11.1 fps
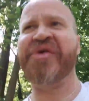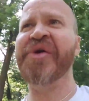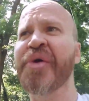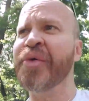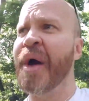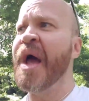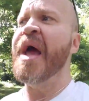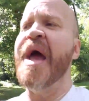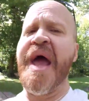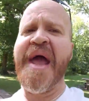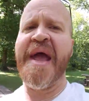to you,
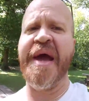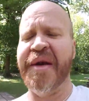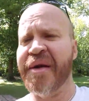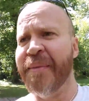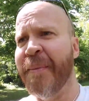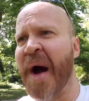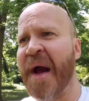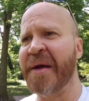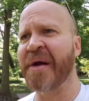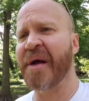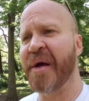and
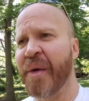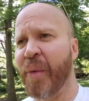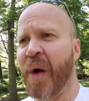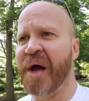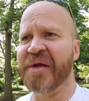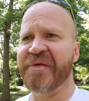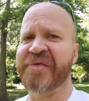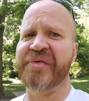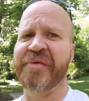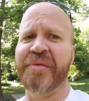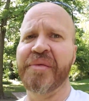mine
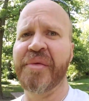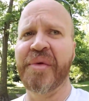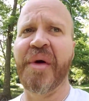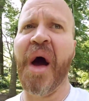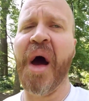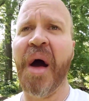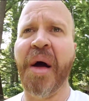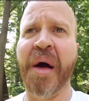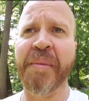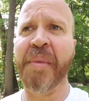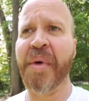was
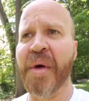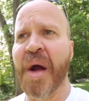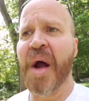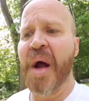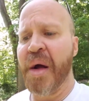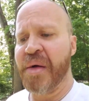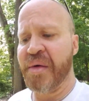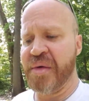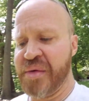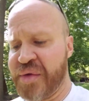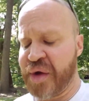
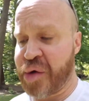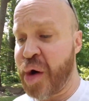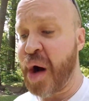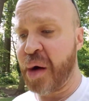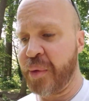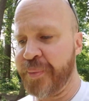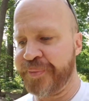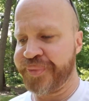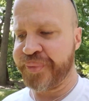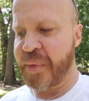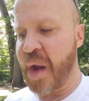the crow.
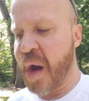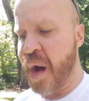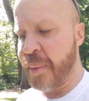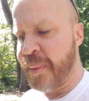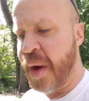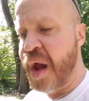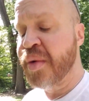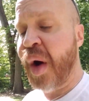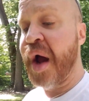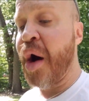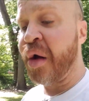
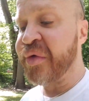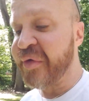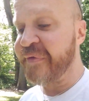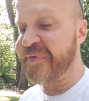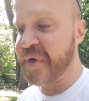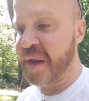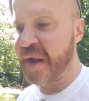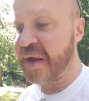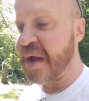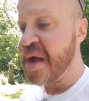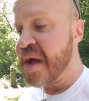I also feel
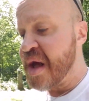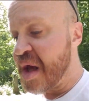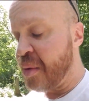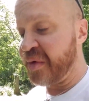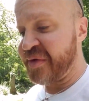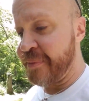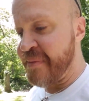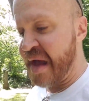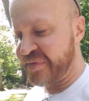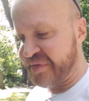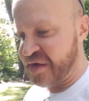like it was a
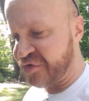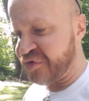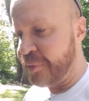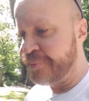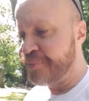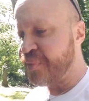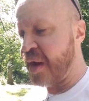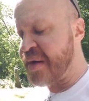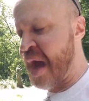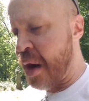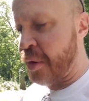message.
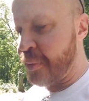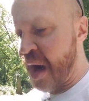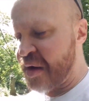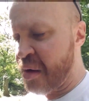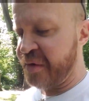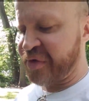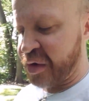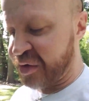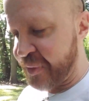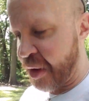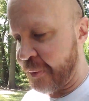Now, I know I've
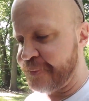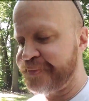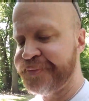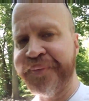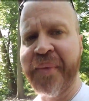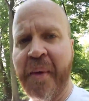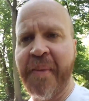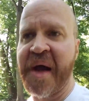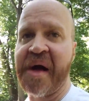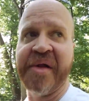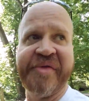talked about
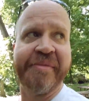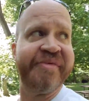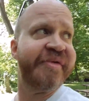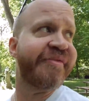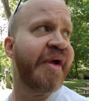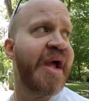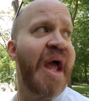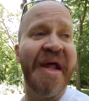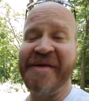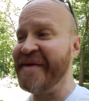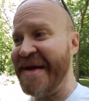my concepts of
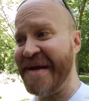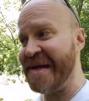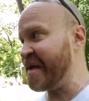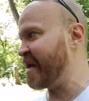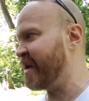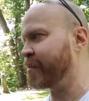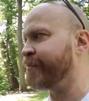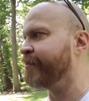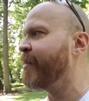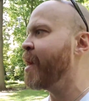deity and